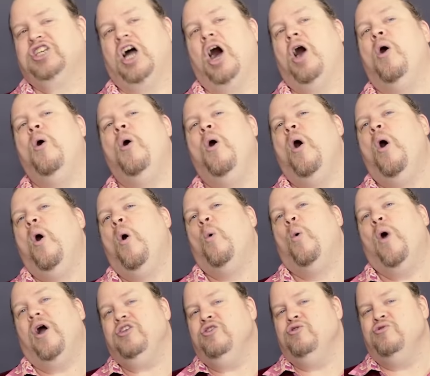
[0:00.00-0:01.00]

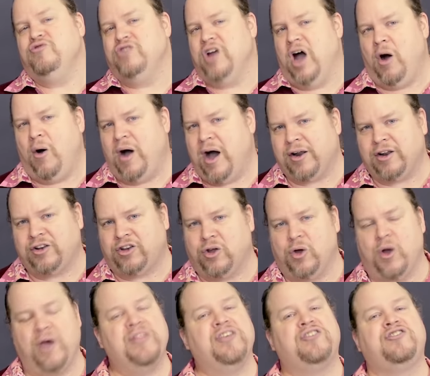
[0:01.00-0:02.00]
show what you know how to
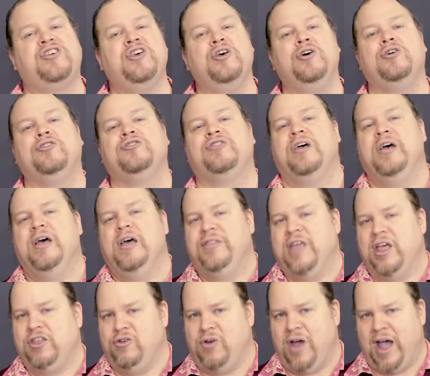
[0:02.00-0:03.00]
do and the skills
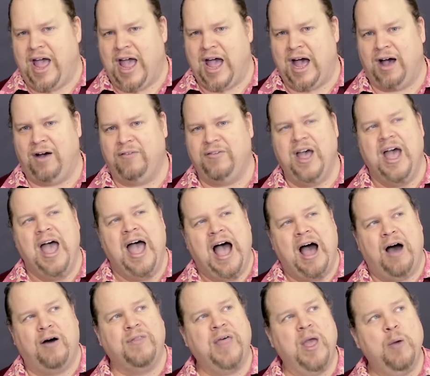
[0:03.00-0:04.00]
that you have,
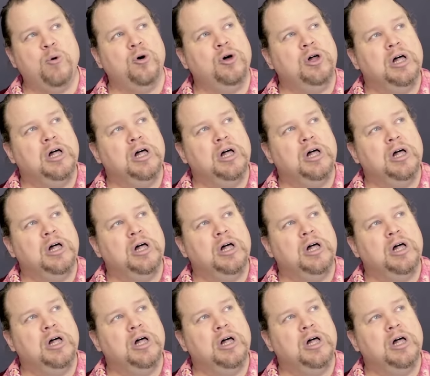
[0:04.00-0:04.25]
how they